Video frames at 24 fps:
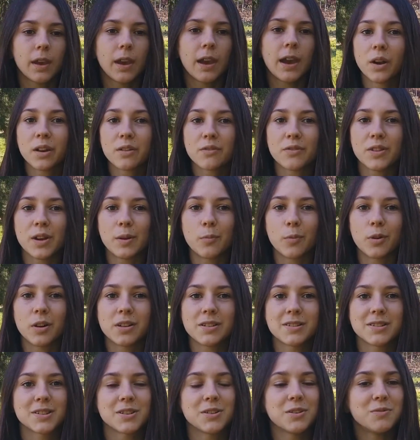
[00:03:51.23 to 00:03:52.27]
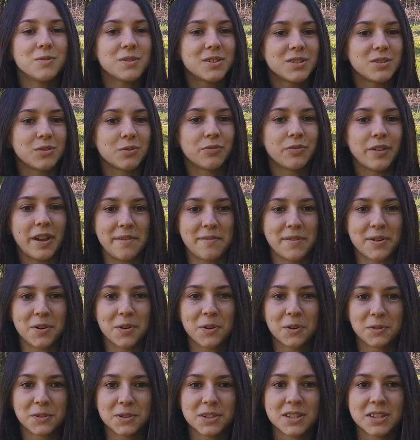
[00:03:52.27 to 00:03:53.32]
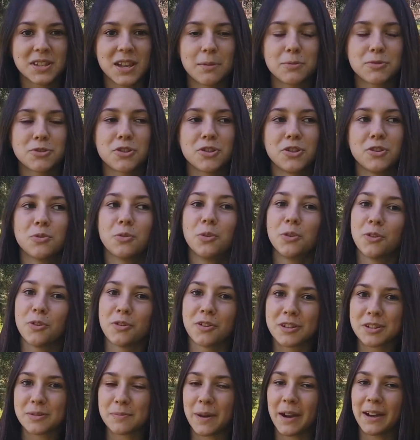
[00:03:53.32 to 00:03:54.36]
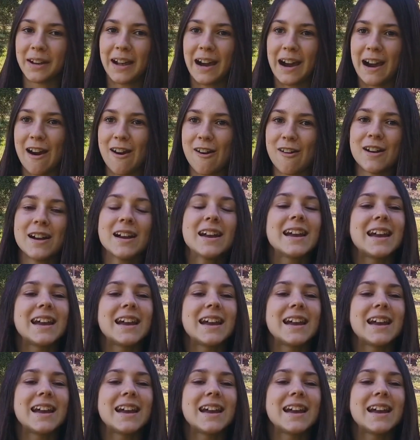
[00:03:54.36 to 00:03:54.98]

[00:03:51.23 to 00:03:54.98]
One of them was, who is your favorite horse? I'm sure you all know this by now.